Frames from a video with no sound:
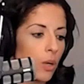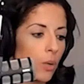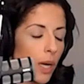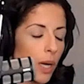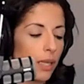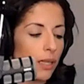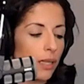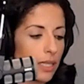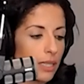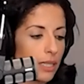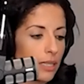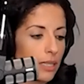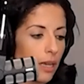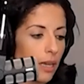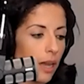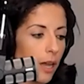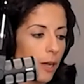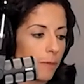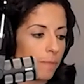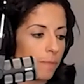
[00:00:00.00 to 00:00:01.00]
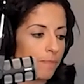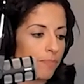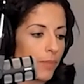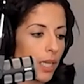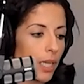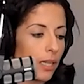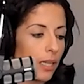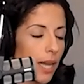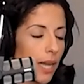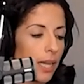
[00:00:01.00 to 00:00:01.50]
weight loss um,
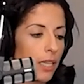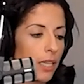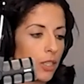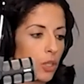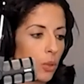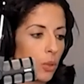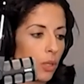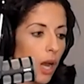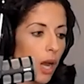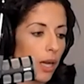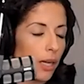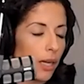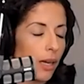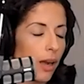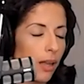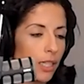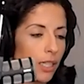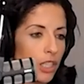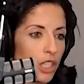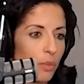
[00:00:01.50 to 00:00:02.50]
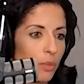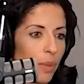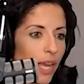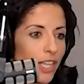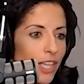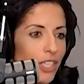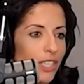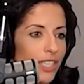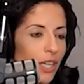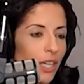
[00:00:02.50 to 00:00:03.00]
clients or oncology
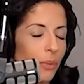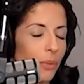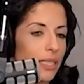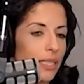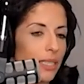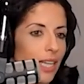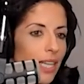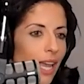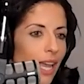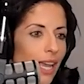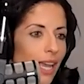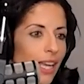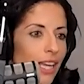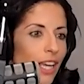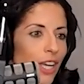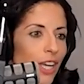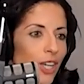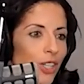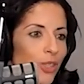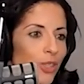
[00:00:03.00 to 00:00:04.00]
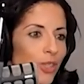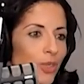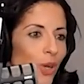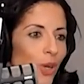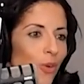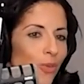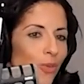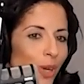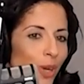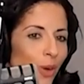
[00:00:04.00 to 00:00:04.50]
patients, I always say, you
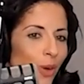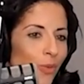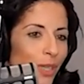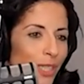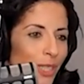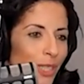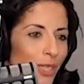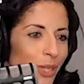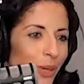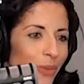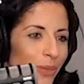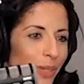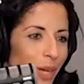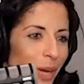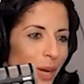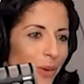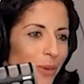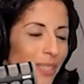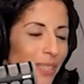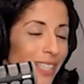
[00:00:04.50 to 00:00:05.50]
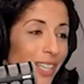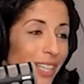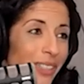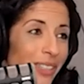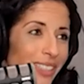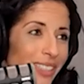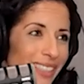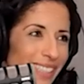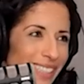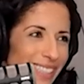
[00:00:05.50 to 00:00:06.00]
don't know what you don't know until
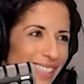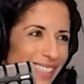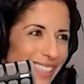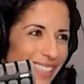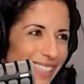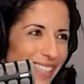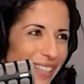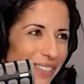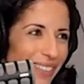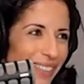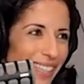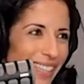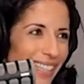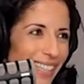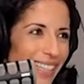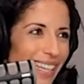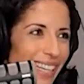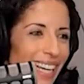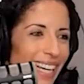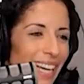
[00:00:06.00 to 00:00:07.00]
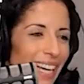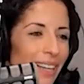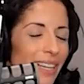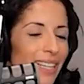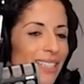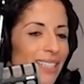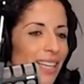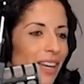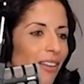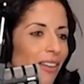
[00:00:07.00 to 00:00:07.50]
you need to know it.
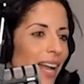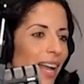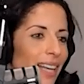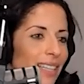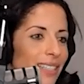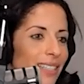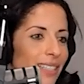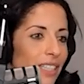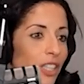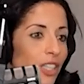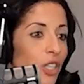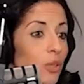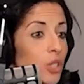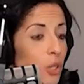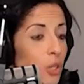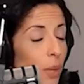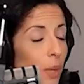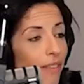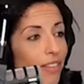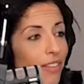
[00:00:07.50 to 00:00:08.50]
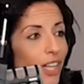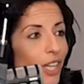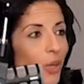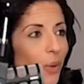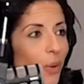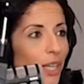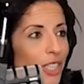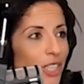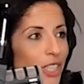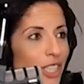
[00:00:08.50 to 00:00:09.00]
Because I'll ask, you know, do you have any
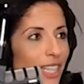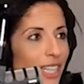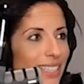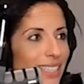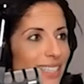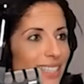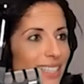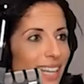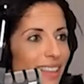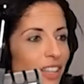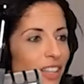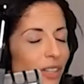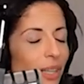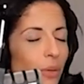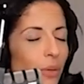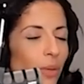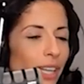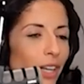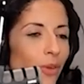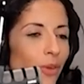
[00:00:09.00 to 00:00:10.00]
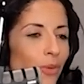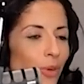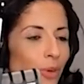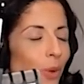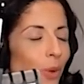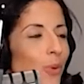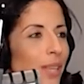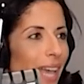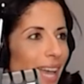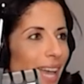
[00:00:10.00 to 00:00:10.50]
questions? And they're like, well, I don't
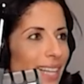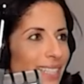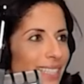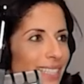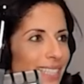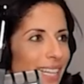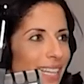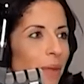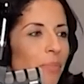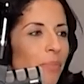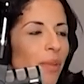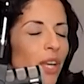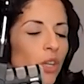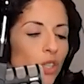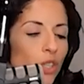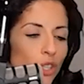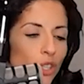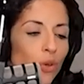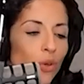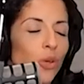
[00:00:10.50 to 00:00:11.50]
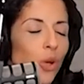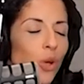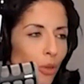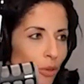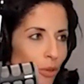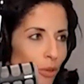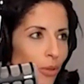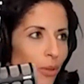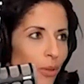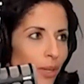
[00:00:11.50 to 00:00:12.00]
yet. And mm-hmm. I'm like, you'll go
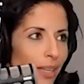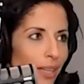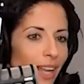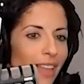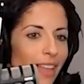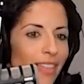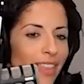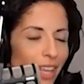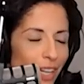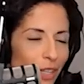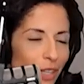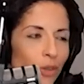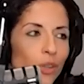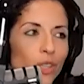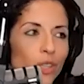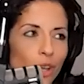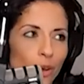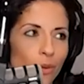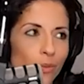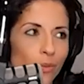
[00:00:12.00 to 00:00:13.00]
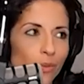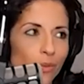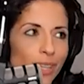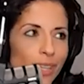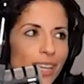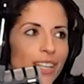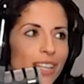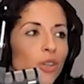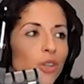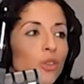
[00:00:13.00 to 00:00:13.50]
through it it, and then you'll know.
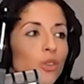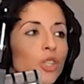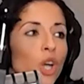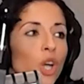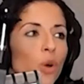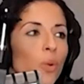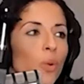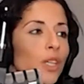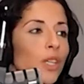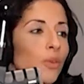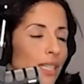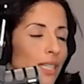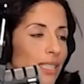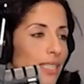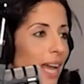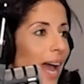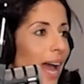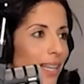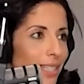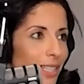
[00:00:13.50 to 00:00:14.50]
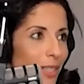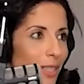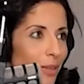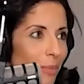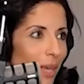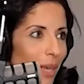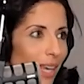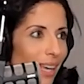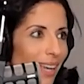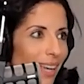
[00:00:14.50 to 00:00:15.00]
You'll know what you need to ask
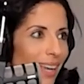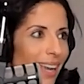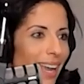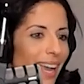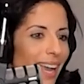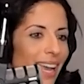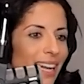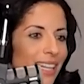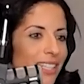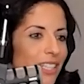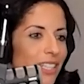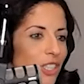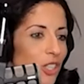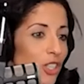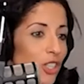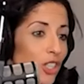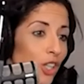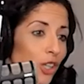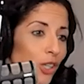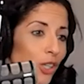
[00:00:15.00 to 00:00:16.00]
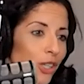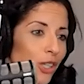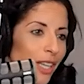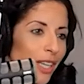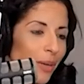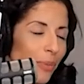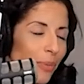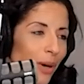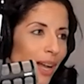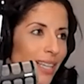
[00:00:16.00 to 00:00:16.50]
me. And it's just a
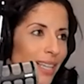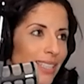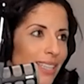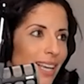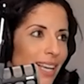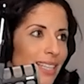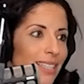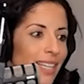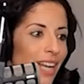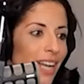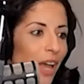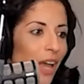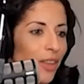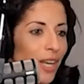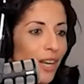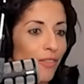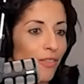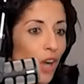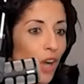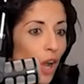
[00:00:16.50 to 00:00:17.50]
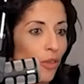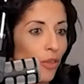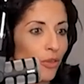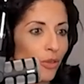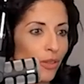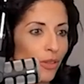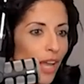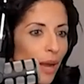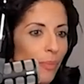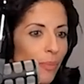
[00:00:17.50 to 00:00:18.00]
learning process. And now that I've gone
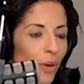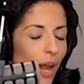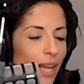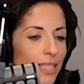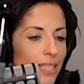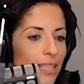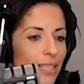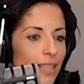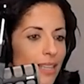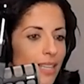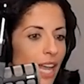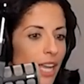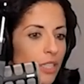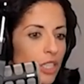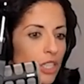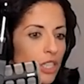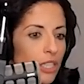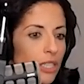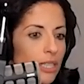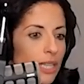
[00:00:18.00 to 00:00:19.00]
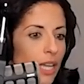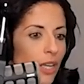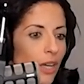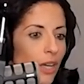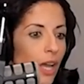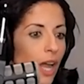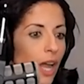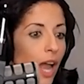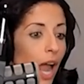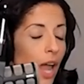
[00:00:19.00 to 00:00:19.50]
through that process, I just
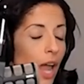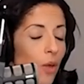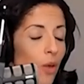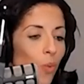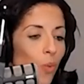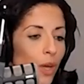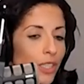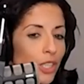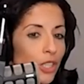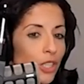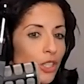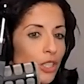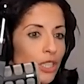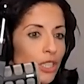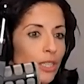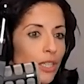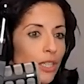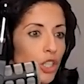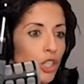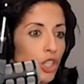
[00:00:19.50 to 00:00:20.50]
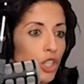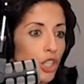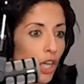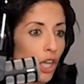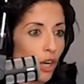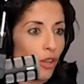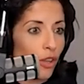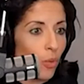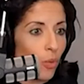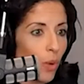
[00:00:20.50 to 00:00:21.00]
like, I want to just
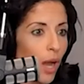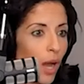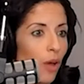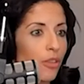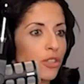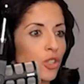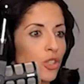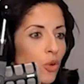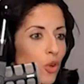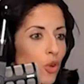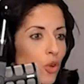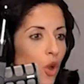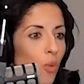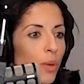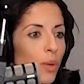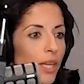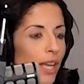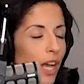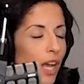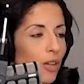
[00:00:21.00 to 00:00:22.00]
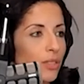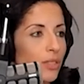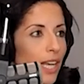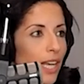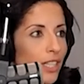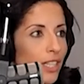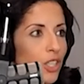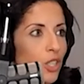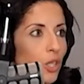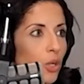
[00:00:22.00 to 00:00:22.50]
share the wealth so nobody else
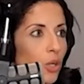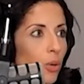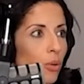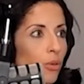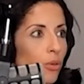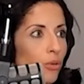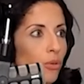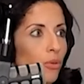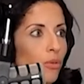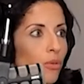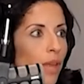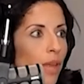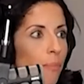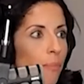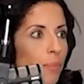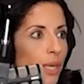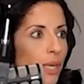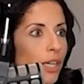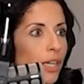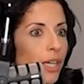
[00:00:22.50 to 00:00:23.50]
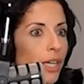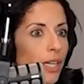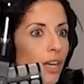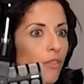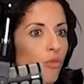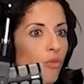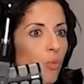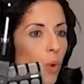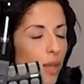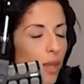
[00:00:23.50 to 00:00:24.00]
has to go through that period
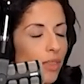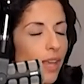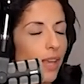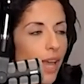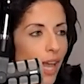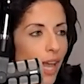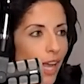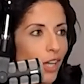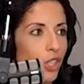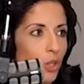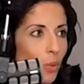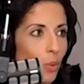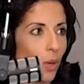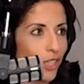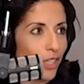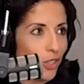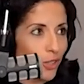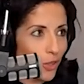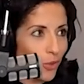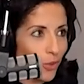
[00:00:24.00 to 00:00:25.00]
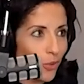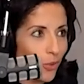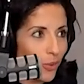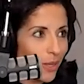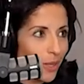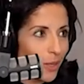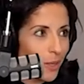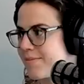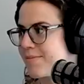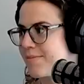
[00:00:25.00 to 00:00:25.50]
of what the heck do I do?
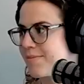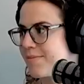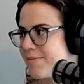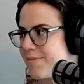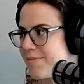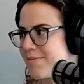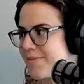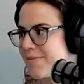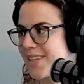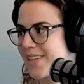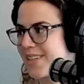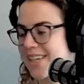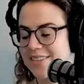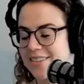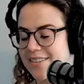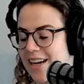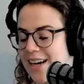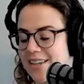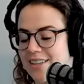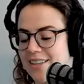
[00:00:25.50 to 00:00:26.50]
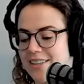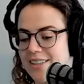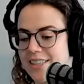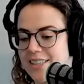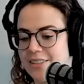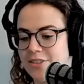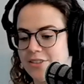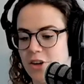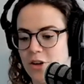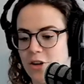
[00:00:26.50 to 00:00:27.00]
Mm-hmm.
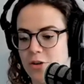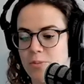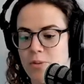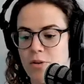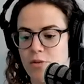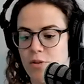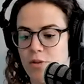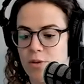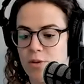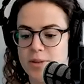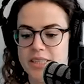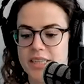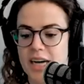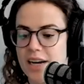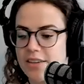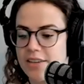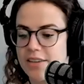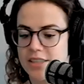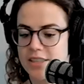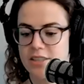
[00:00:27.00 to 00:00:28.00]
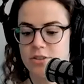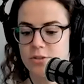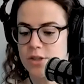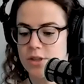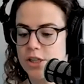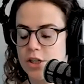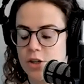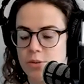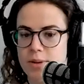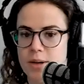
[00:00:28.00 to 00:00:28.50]
Exactly. So, before we dive into a
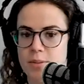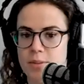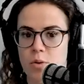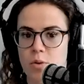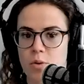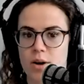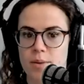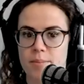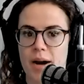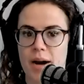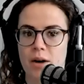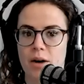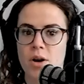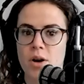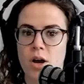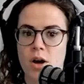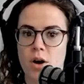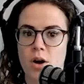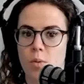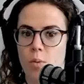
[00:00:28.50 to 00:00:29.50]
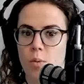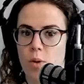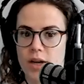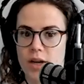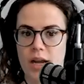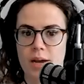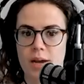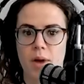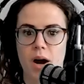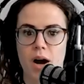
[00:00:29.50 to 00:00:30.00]
little bit more about
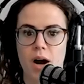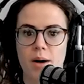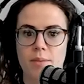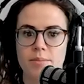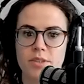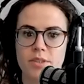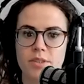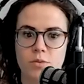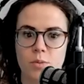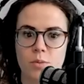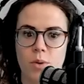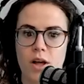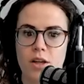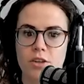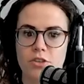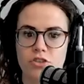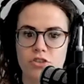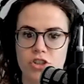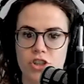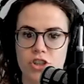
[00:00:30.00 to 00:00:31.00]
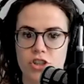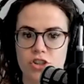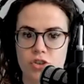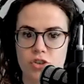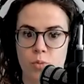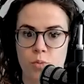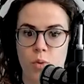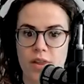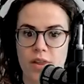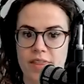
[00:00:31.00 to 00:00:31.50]
working moms as well as
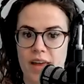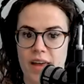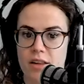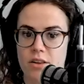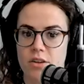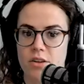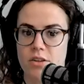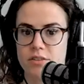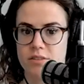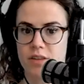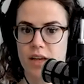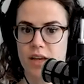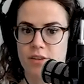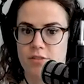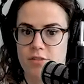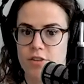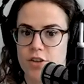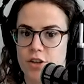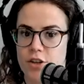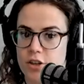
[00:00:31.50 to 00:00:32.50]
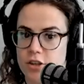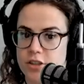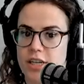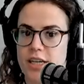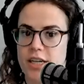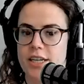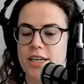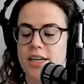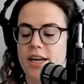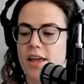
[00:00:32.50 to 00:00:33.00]
just what that looks like for her
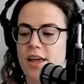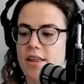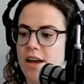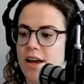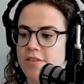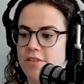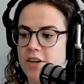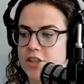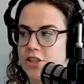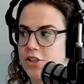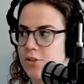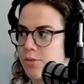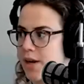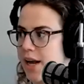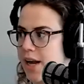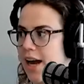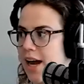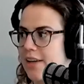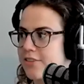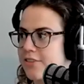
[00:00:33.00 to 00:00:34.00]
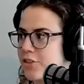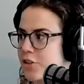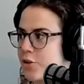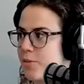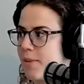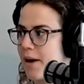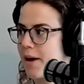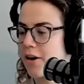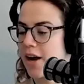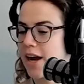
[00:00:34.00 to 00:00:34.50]
day to day life, I do want to ask
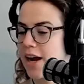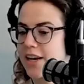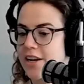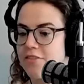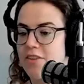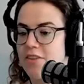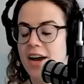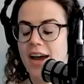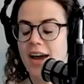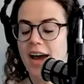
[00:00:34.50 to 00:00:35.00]
you about kind of